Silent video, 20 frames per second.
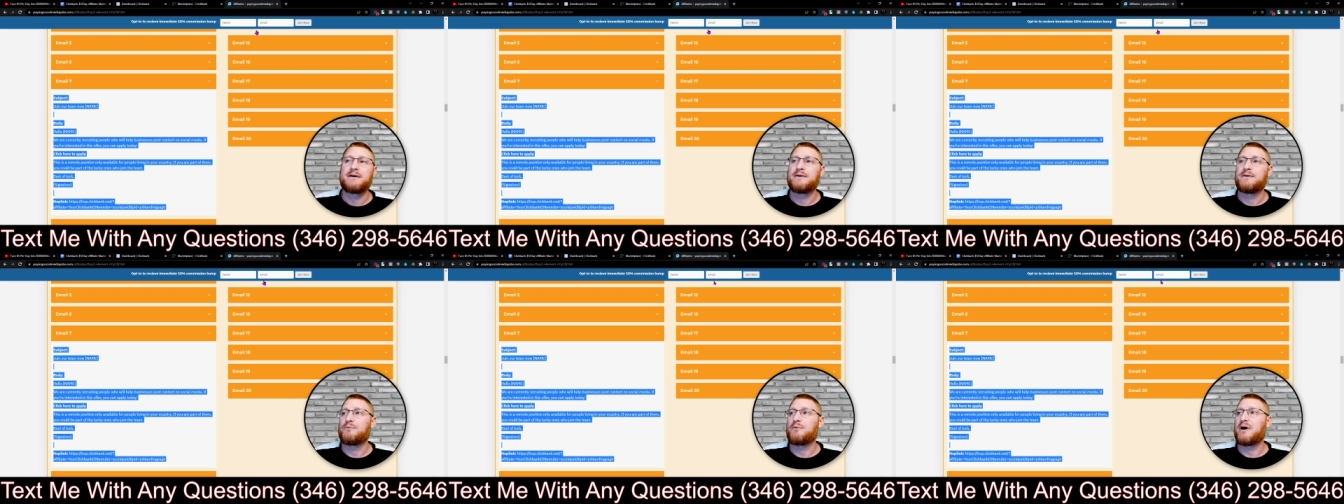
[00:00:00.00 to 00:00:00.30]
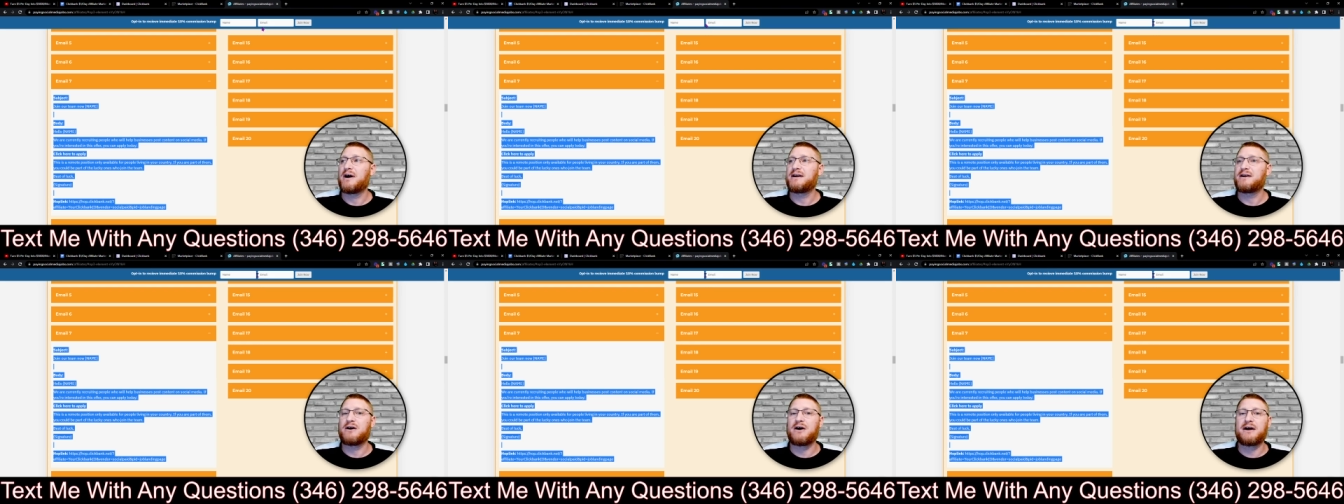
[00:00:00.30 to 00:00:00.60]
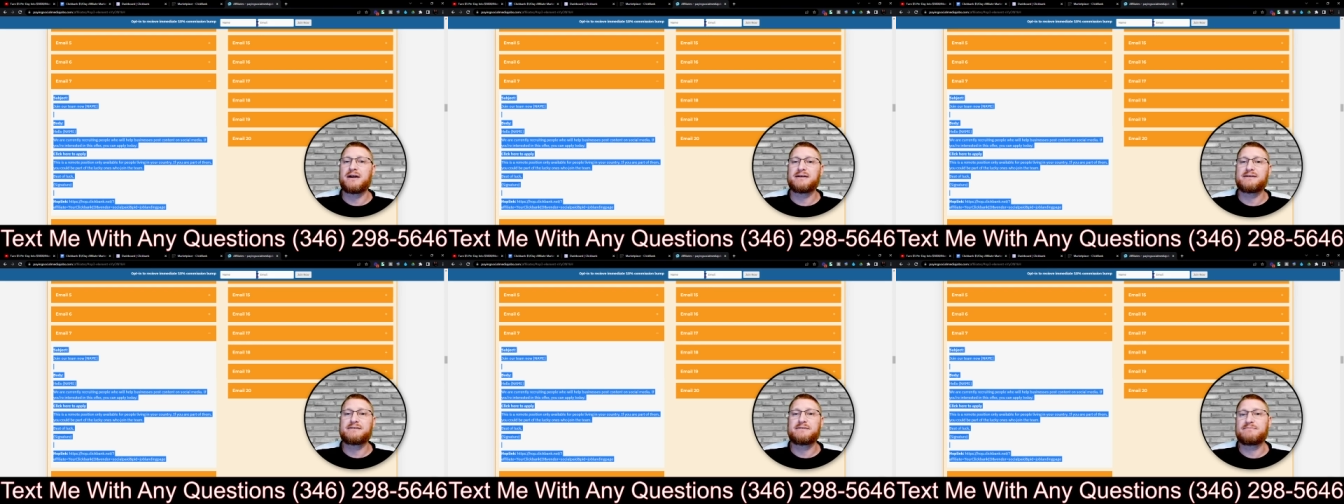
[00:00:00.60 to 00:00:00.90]
Why
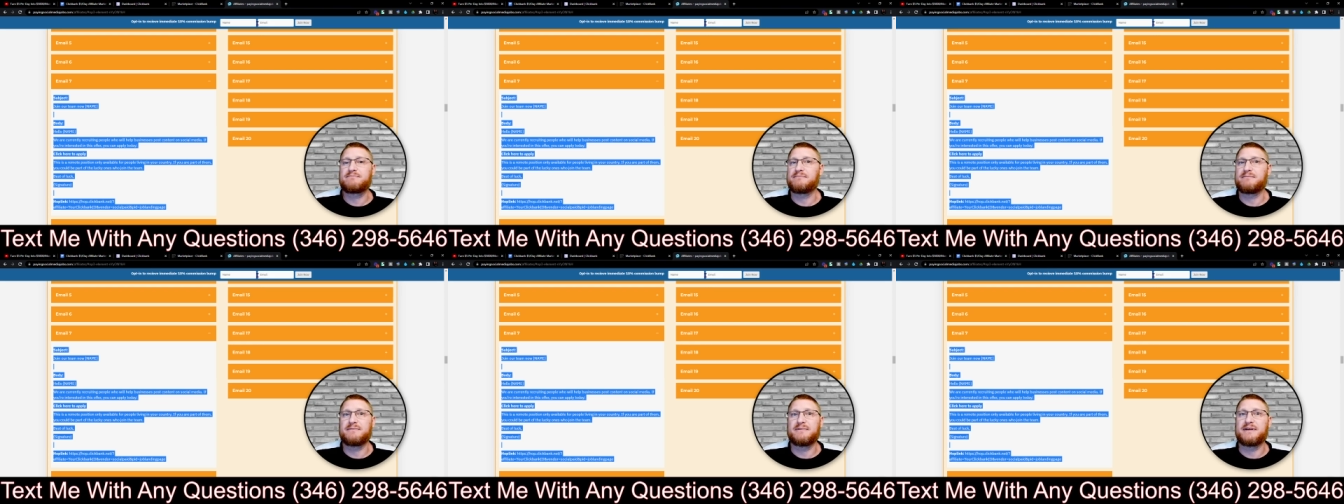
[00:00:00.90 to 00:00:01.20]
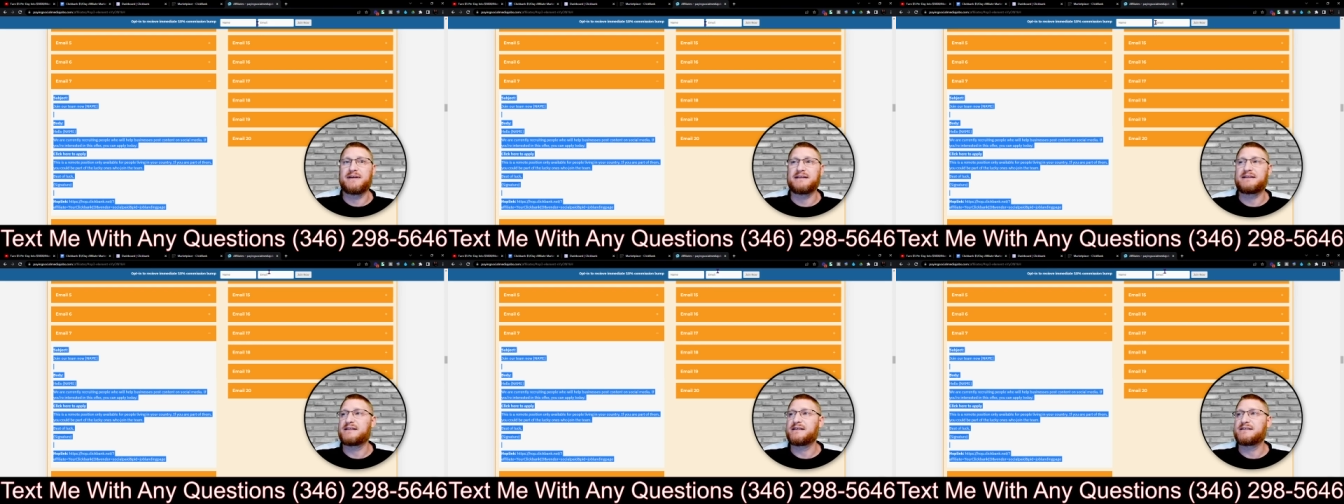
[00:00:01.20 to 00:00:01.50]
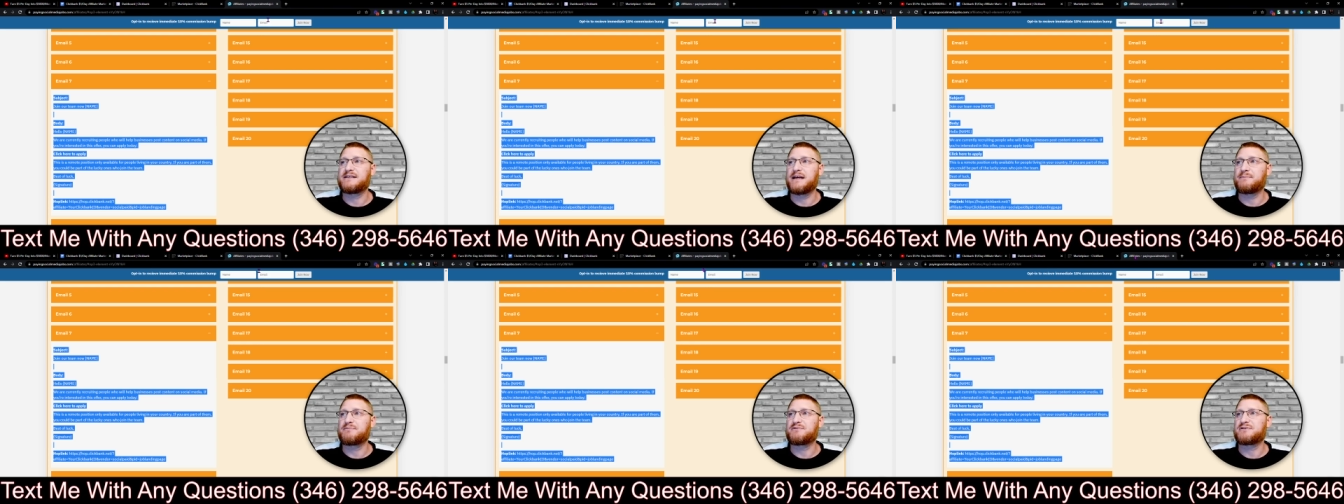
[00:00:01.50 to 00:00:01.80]
not get the
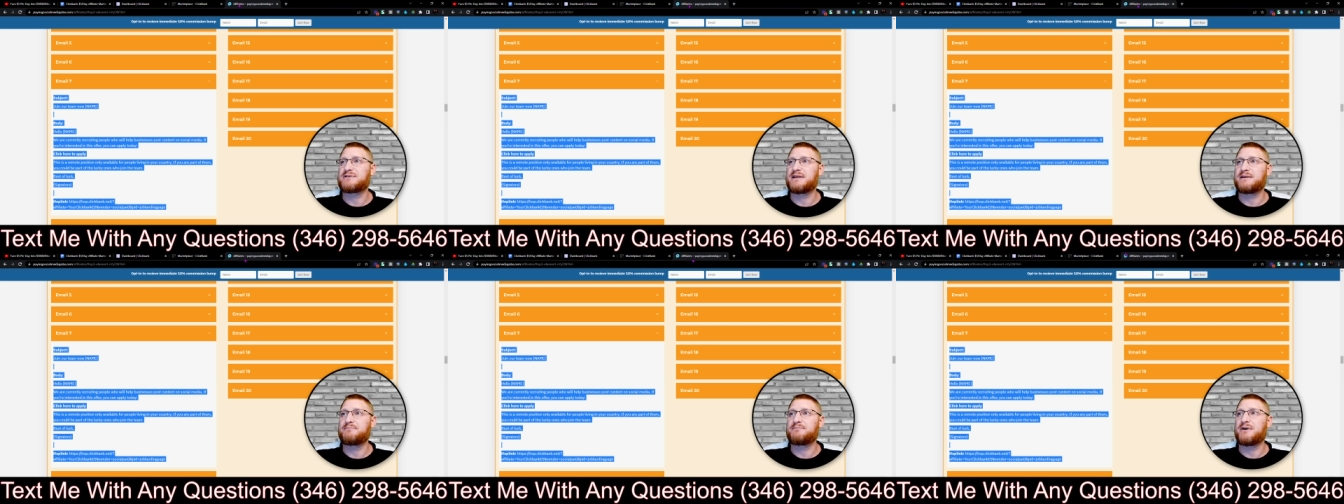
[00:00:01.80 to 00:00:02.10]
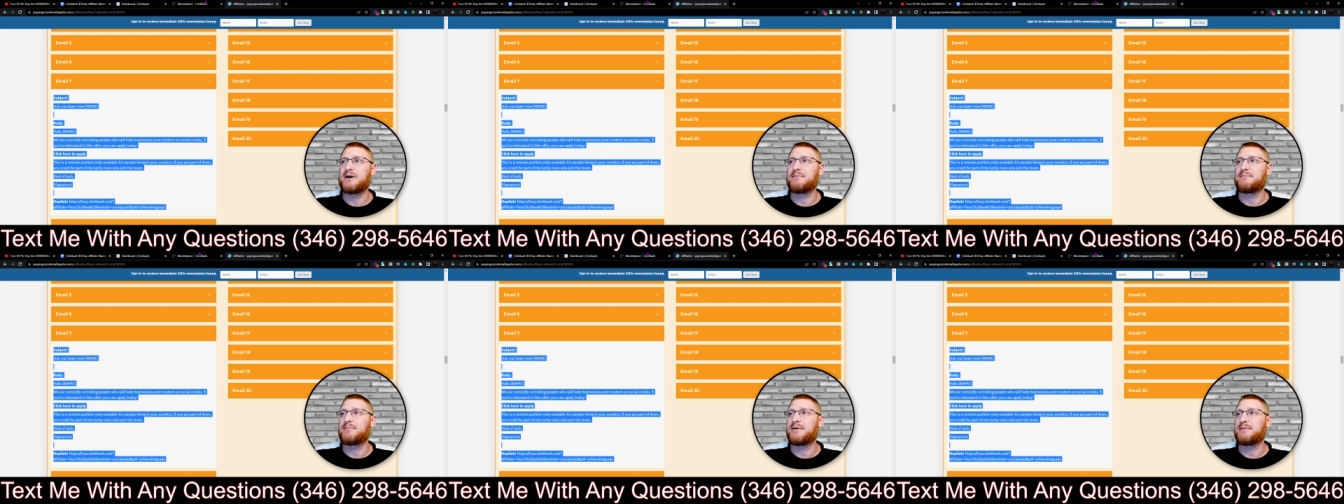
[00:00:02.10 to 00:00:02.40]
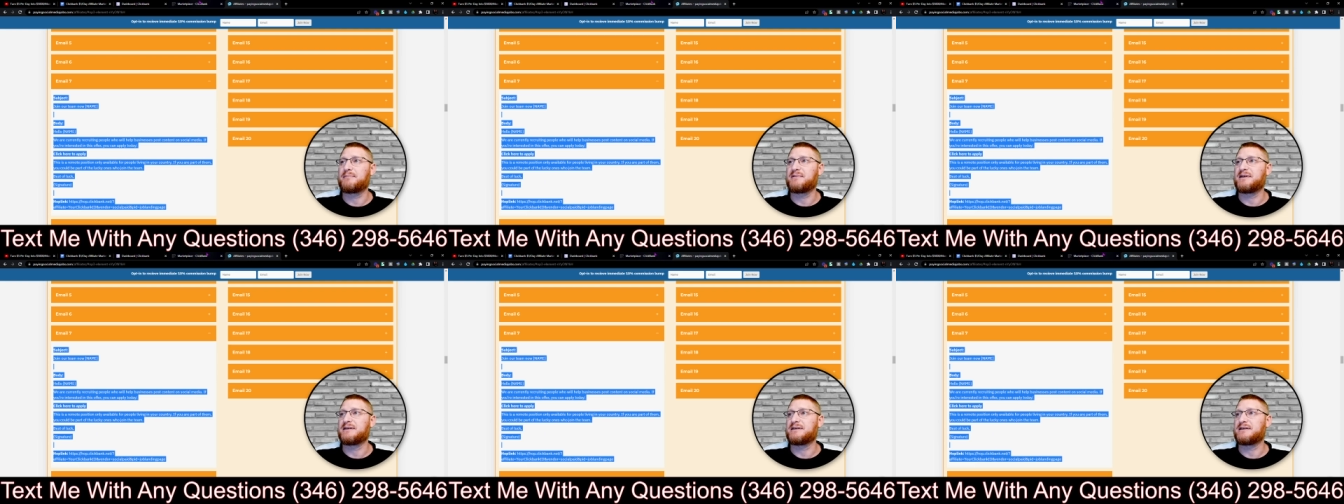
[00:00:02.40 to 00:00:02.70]
10% bump? I
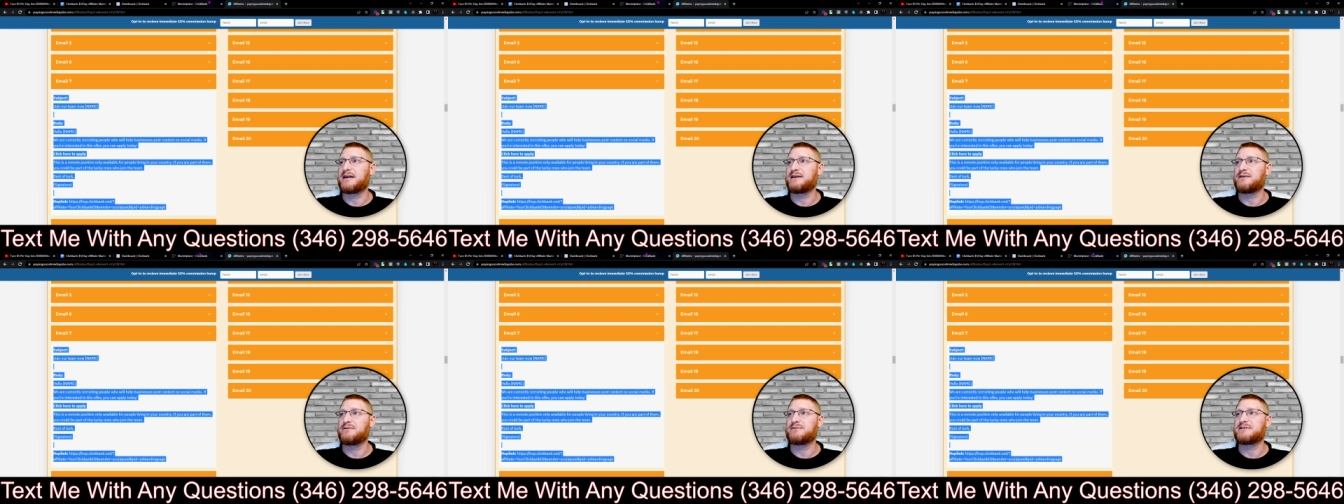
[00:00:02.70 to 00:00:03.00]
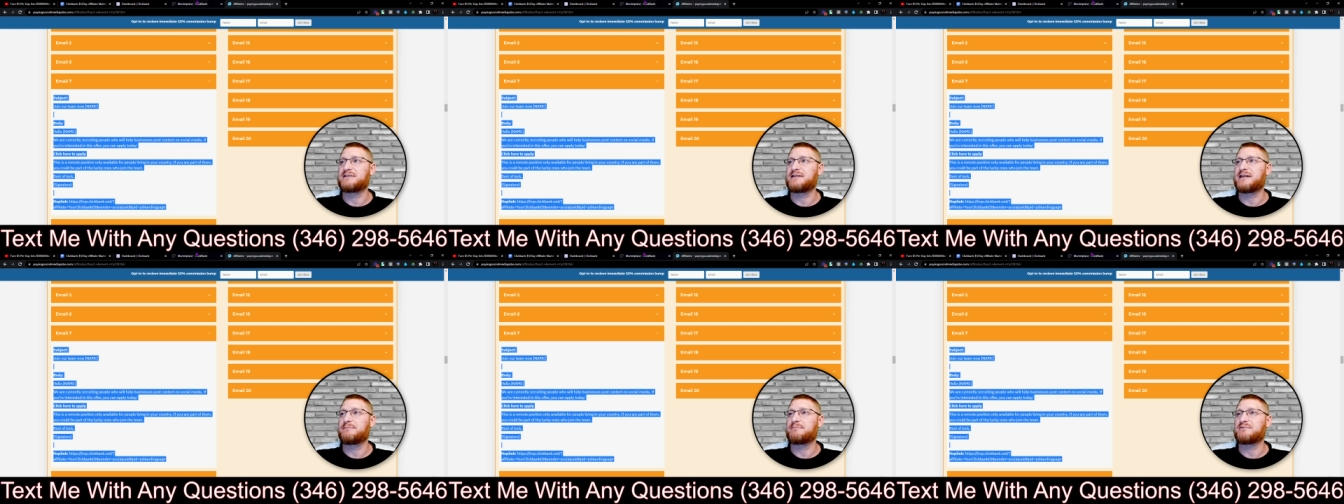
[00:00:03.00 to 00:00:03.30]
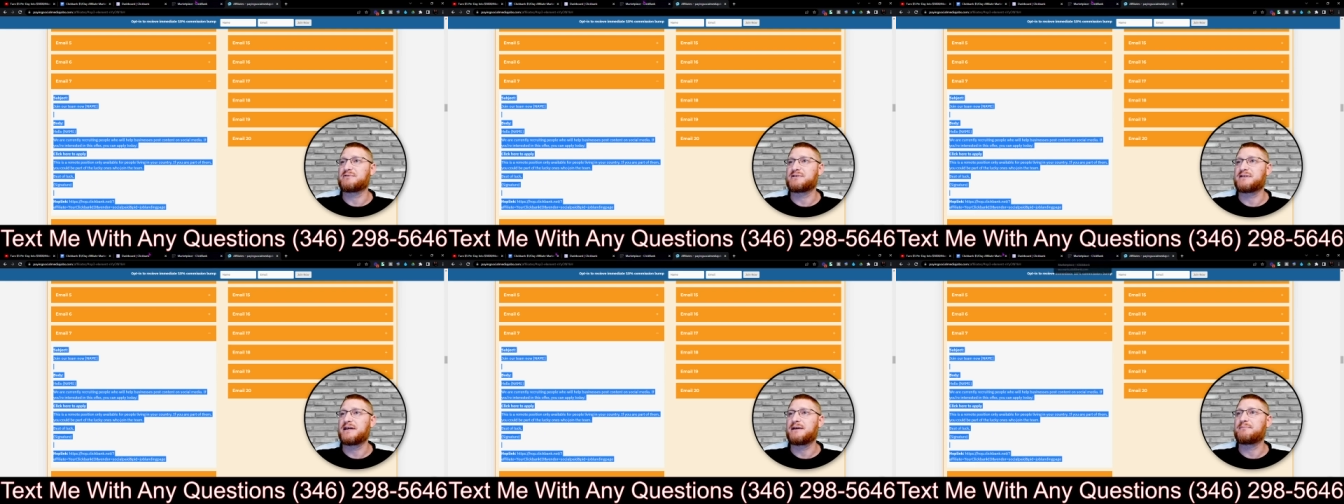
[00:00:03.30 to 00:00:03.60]
mean, I know it's
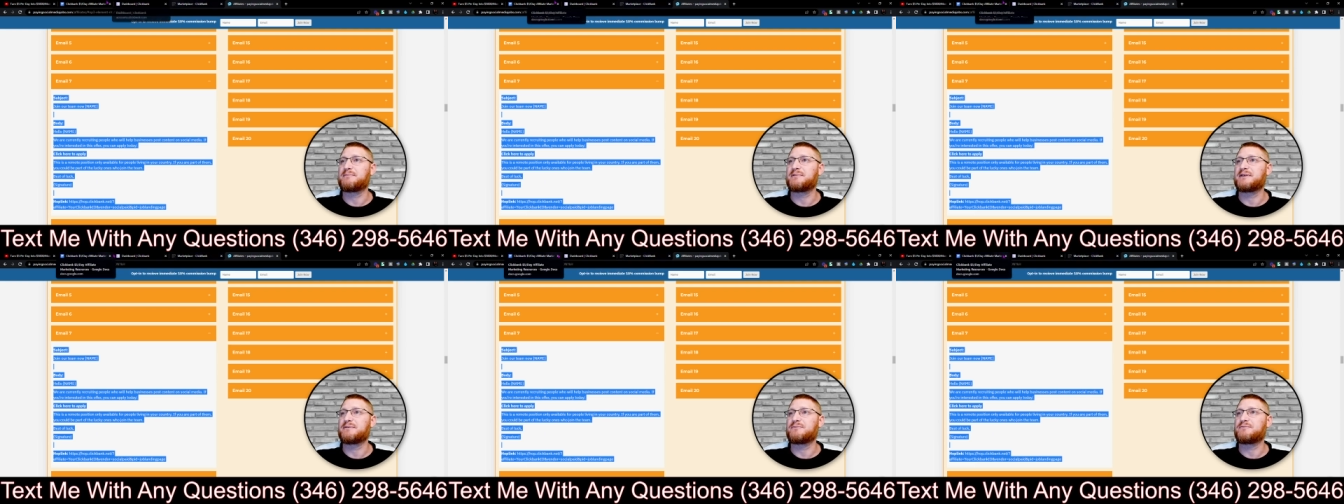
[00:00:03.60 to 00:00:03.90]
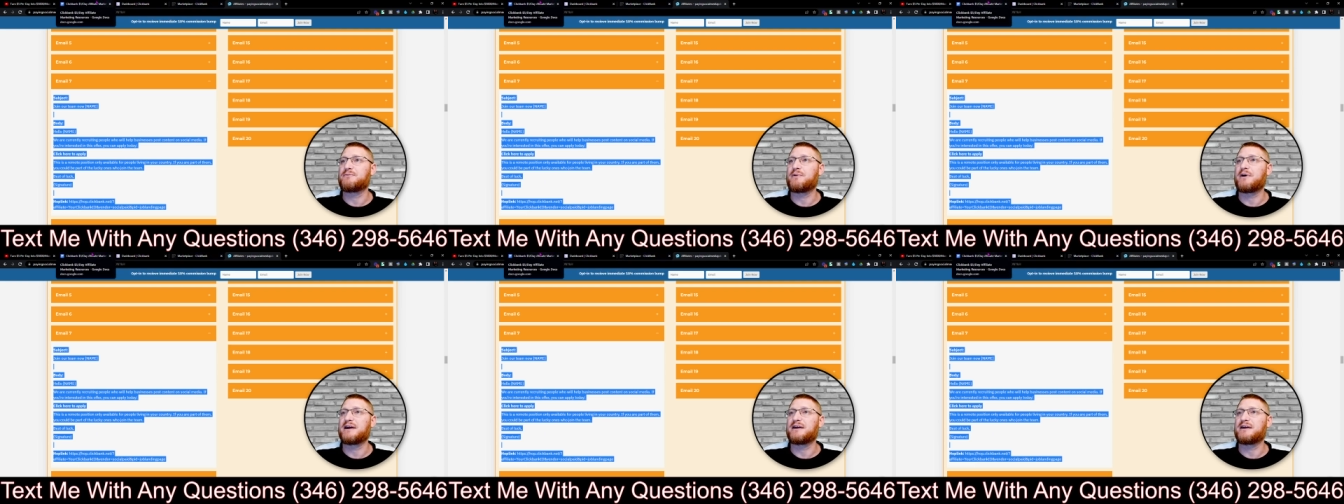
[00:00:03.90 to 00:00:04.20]
10%, but why